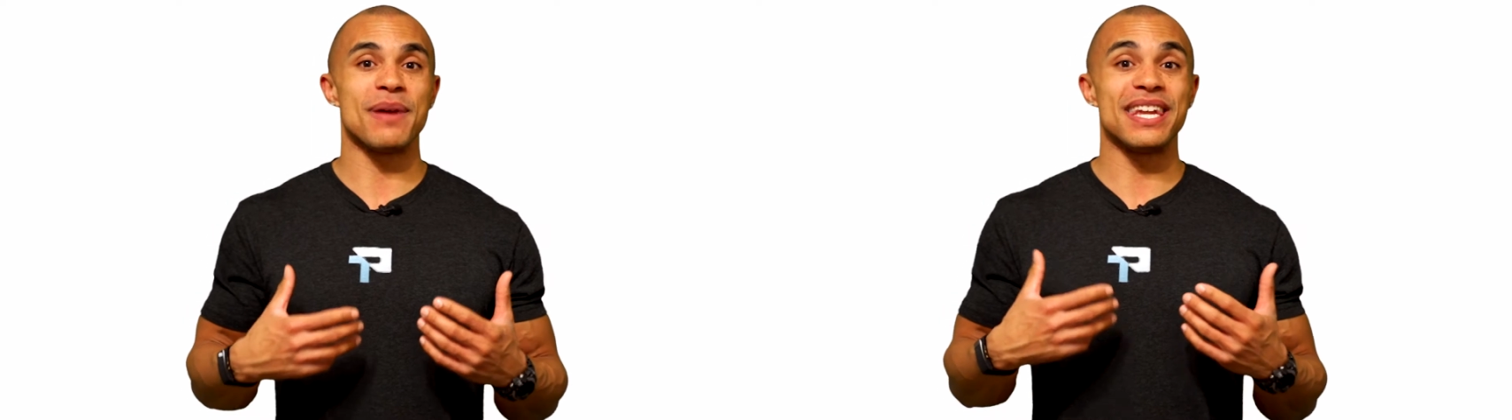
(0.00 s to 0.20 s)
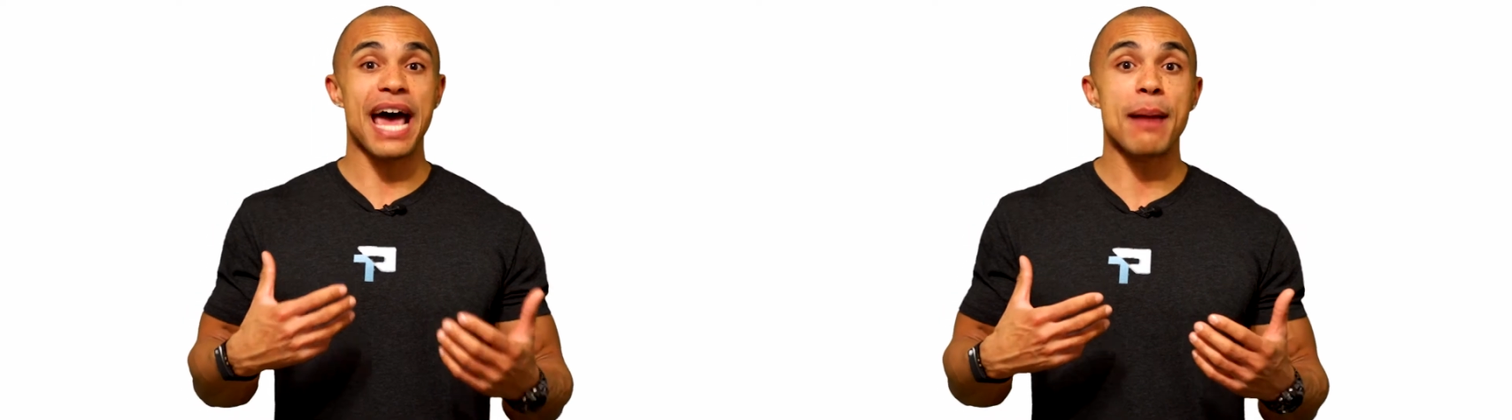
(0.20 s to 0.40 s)

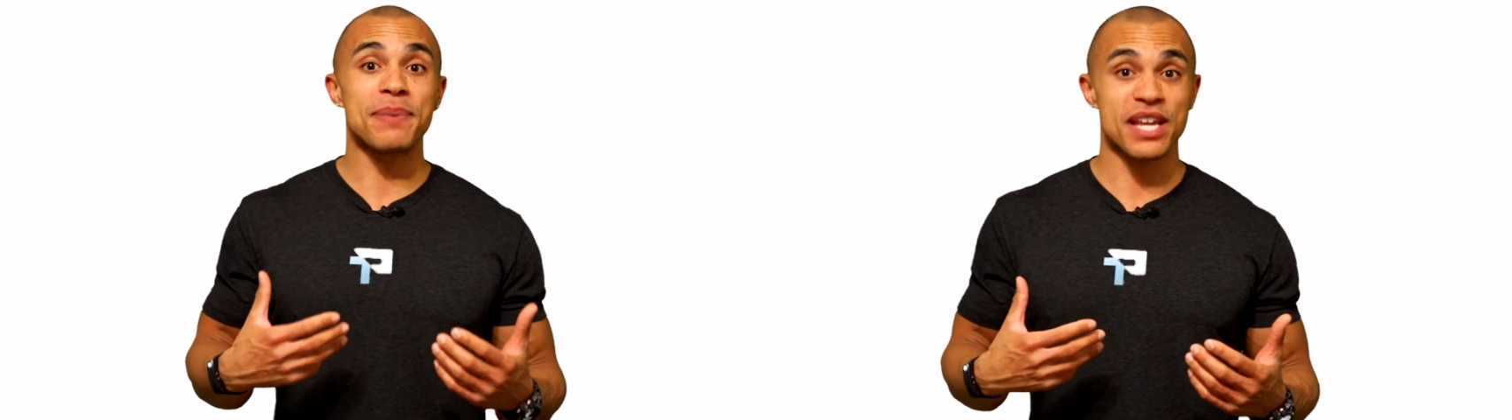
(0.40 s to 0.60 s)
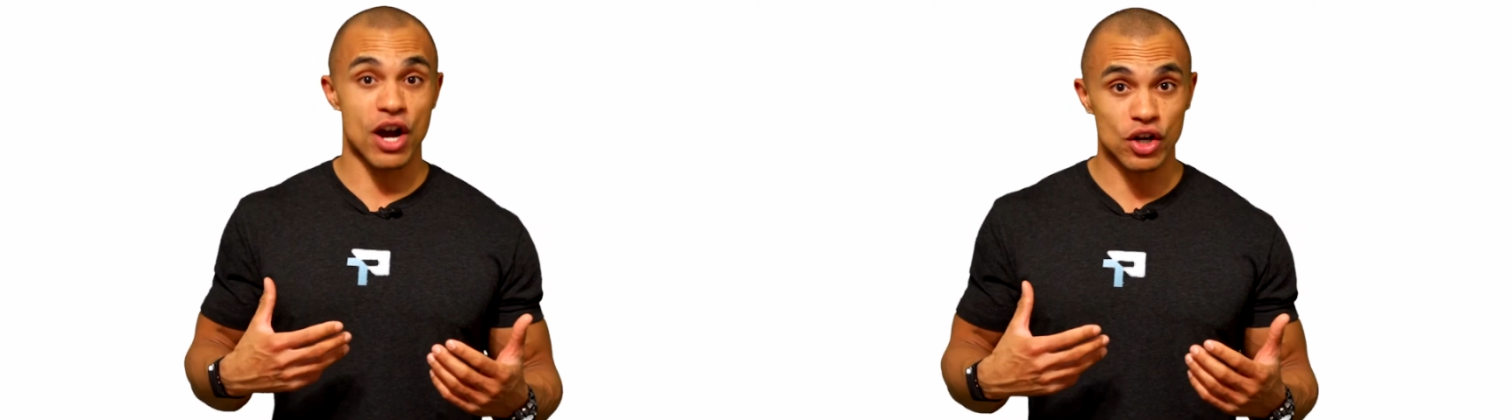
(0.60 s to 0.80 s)
not
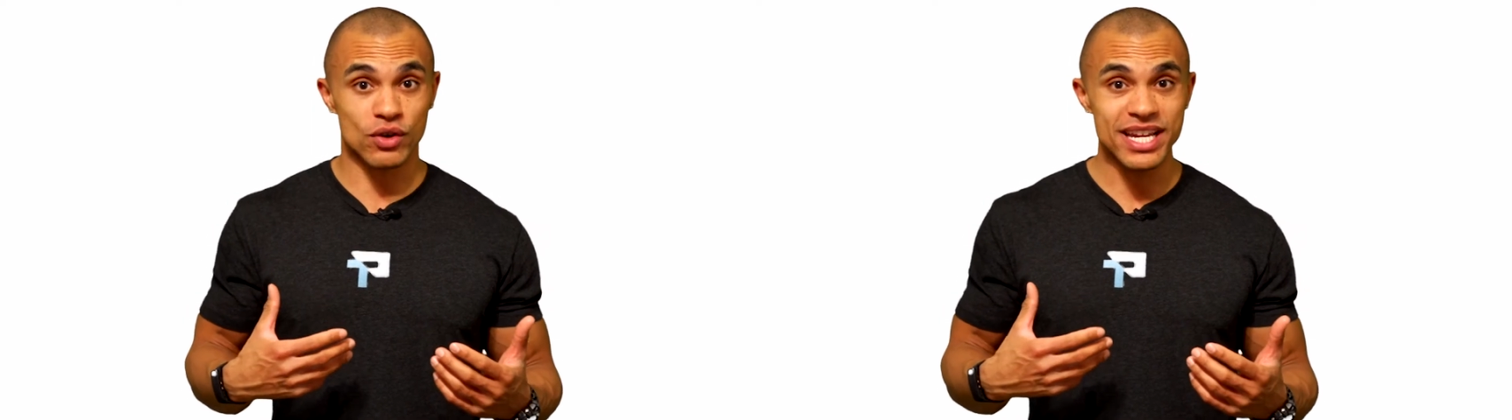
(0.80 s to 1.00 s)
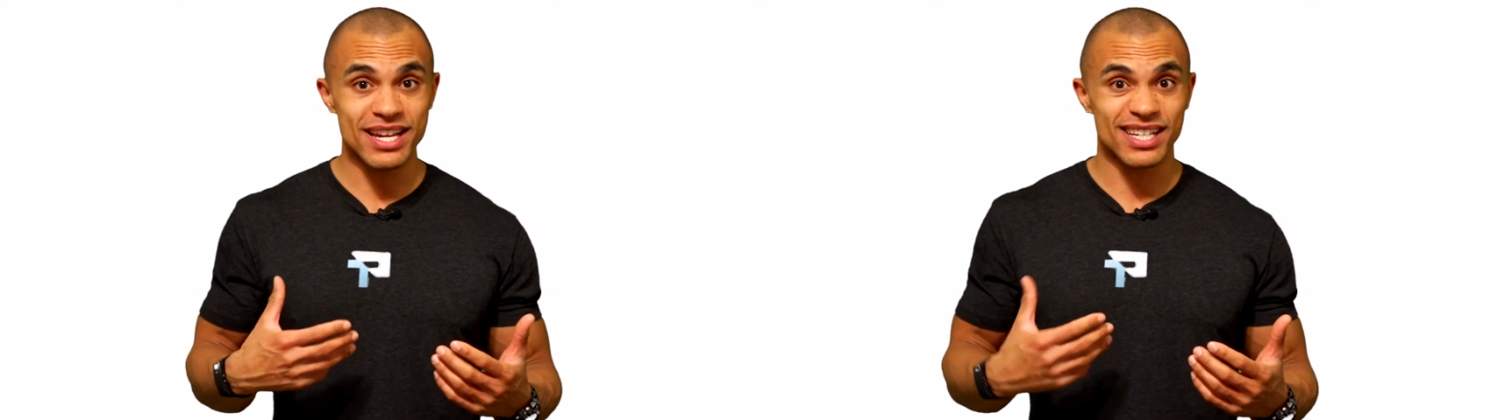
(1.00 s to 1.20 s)
be
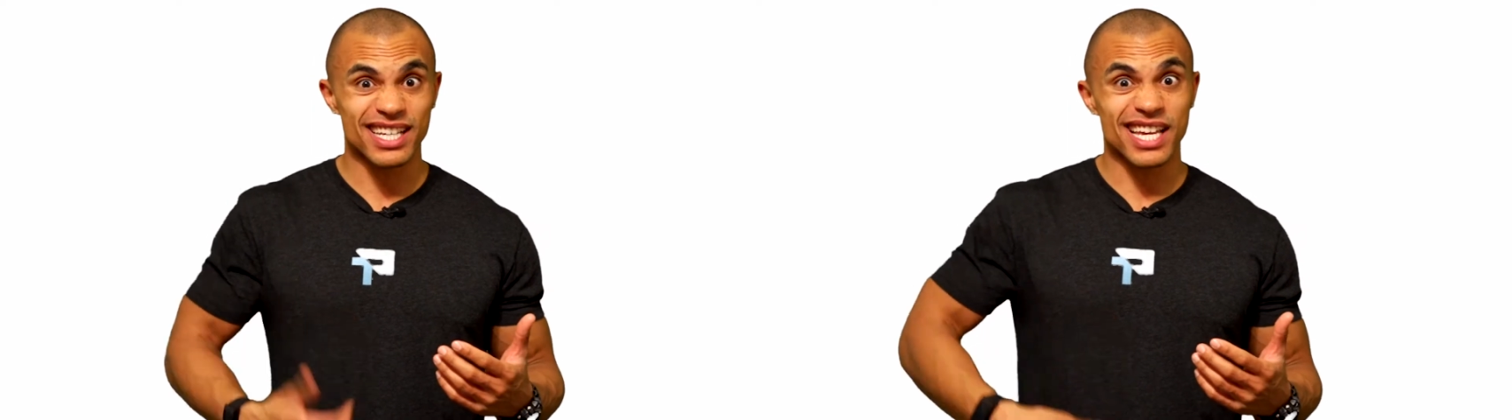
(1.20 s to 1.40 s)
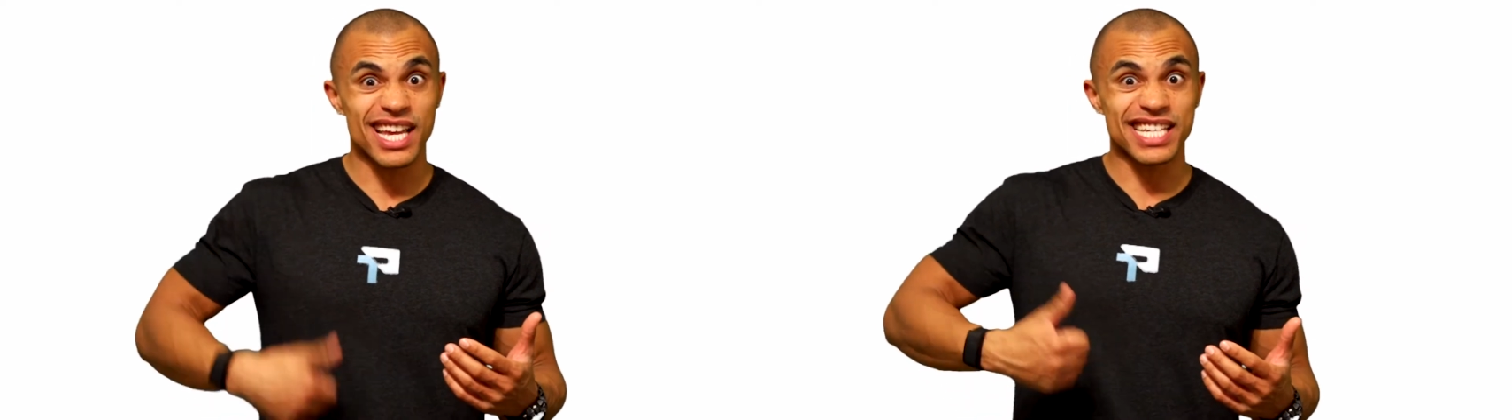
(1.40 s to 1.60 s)
hungry
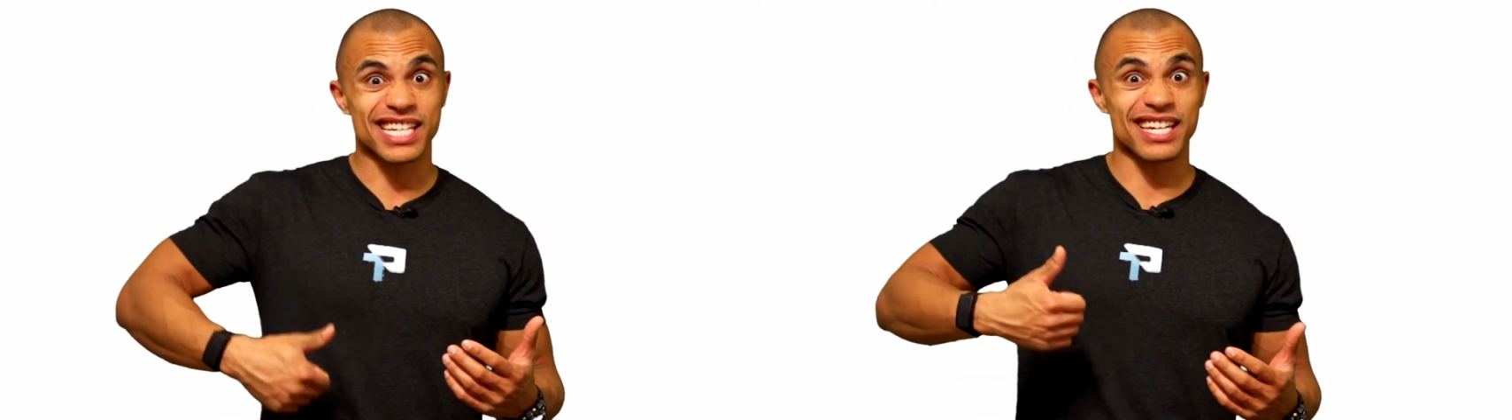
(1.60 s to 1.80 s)
is